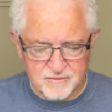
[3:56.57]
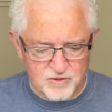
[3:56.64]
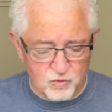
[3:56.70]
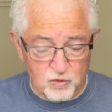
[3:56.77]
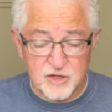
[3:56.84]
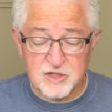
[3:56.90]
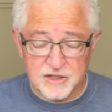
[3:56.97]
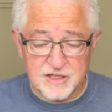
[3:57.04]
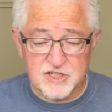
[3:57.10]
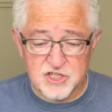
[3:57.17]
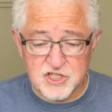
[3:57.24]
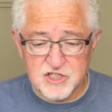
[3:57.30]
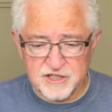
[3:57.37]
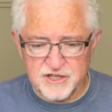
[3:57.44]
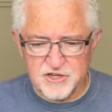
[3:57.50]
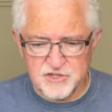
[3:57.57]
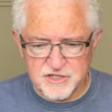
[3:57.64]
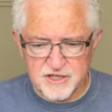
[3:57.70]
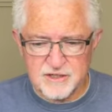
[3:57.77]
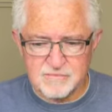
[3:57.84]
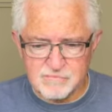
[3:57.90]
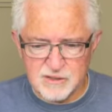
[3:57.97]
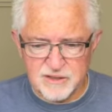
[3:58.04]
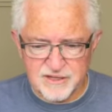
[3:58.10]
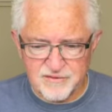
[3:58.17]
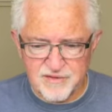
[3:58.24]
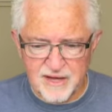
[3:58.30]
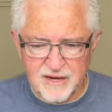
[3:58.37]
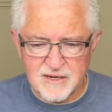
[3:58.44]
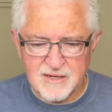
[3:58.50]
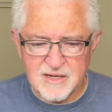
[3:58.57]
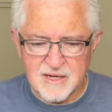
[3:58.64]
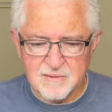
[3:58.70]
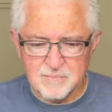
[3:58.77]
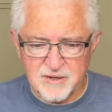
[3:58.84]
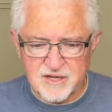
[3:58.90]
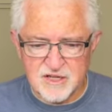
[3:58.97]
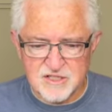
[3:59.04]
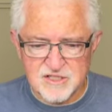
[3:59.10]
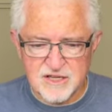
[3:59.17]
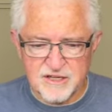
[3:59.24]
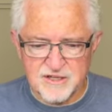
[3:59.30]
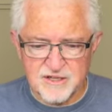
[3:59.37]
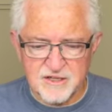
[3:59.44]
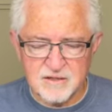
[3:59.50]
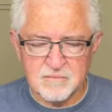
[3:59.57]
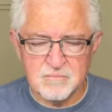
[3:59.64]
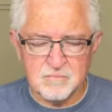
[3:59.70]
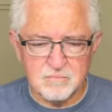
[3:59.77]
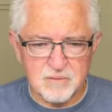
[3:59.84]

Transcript: the religious leaders didn't believe that because they didn't